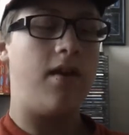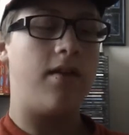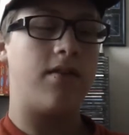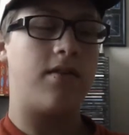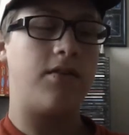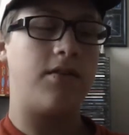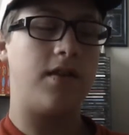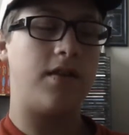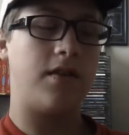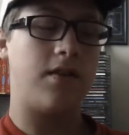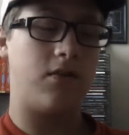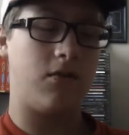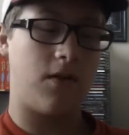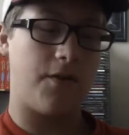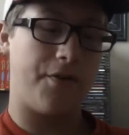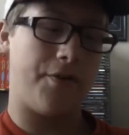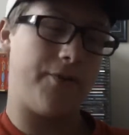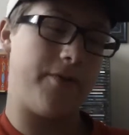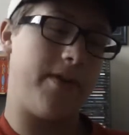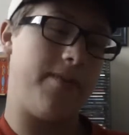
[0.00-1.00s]
So this is
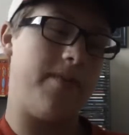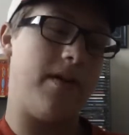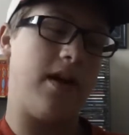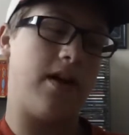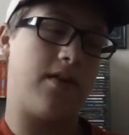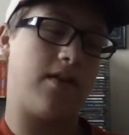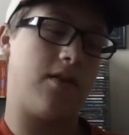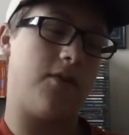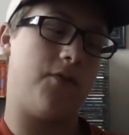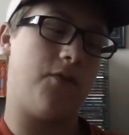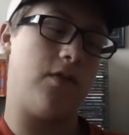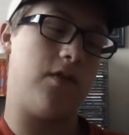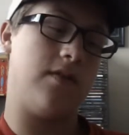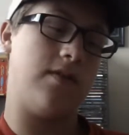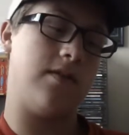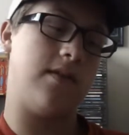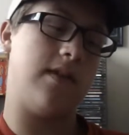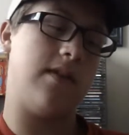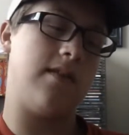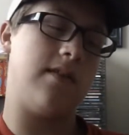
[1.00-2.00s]
worth $3. The
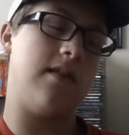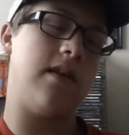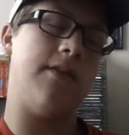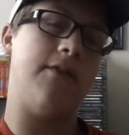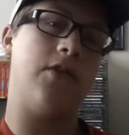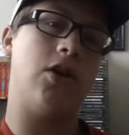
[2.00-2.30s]
first season of